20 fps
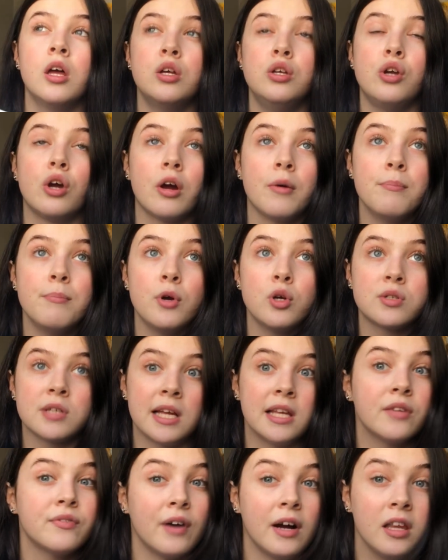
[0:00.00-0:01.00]
You can most
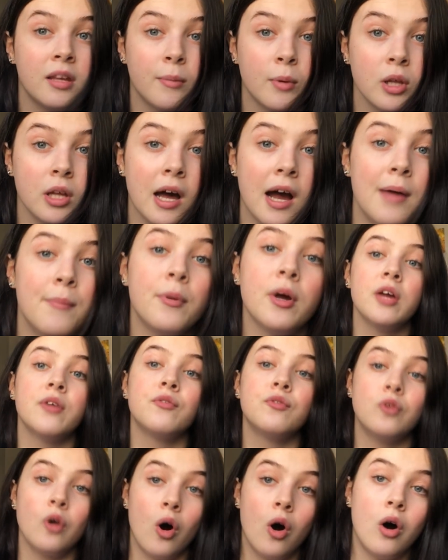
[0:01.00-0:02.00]
likely find them online, but if
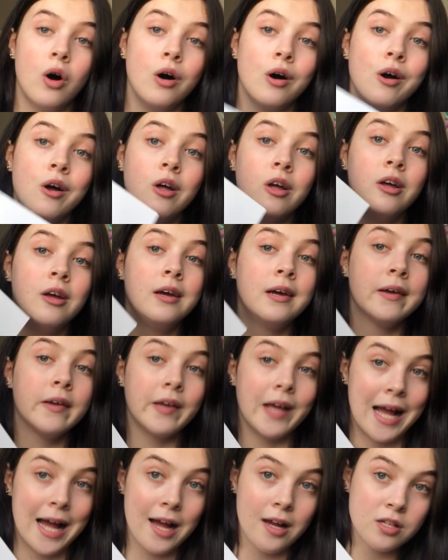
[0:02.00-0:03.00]
not,
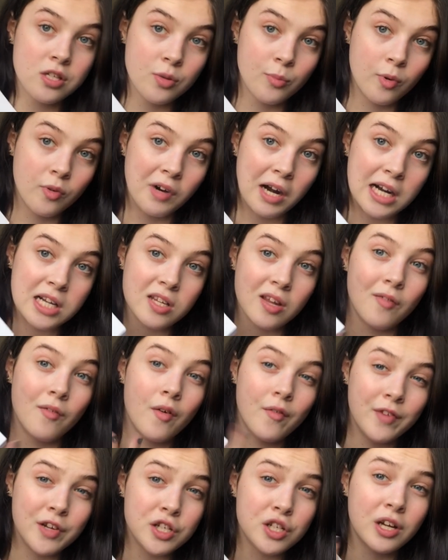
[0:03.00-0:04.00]
get a summarised like
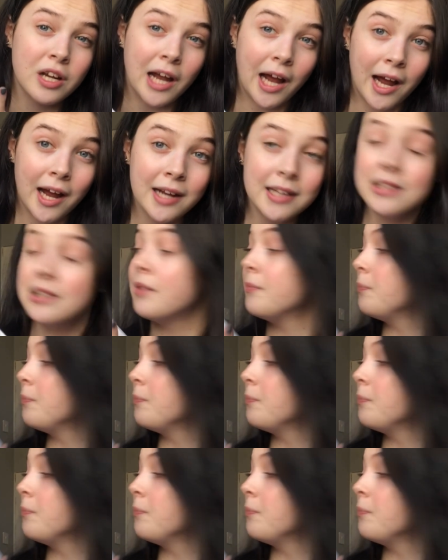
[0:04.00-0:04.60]
revision guide.